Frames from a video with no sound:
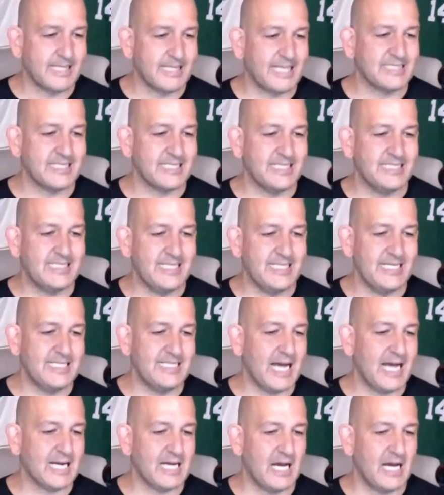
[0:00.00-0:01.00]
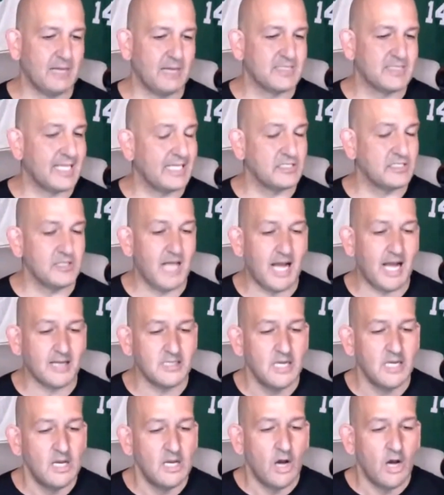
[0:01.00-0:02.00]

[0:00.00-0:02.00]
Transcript: That's Indeed.com/locked.